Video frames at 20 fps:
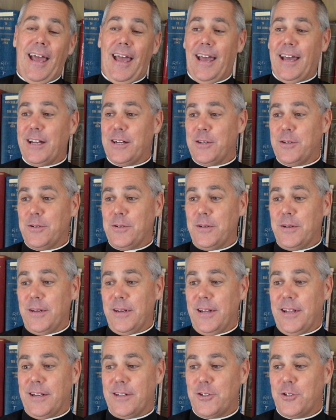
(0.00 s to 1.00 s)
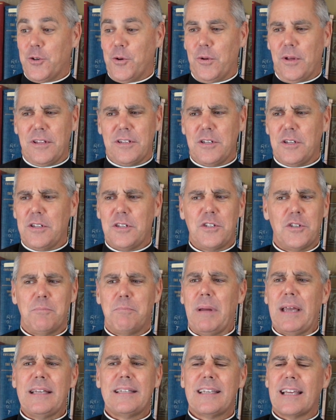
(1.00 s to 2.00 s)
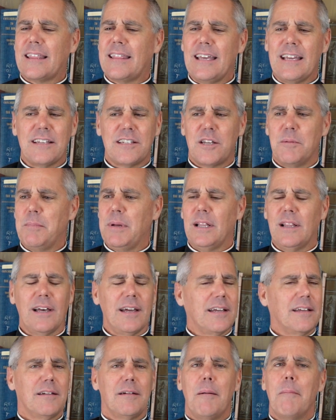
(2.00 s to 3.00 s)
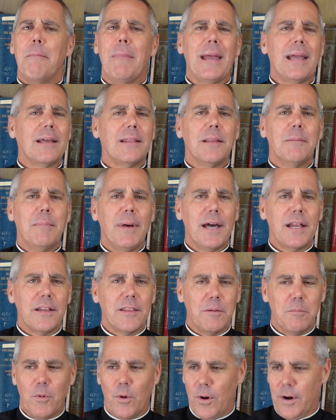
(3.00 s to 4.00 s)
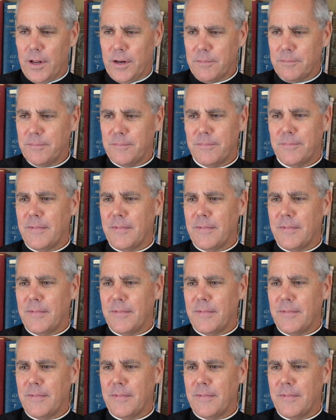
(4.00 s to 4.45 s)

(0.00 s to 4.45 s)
And so this is basic things, can be like making the bed in the morning.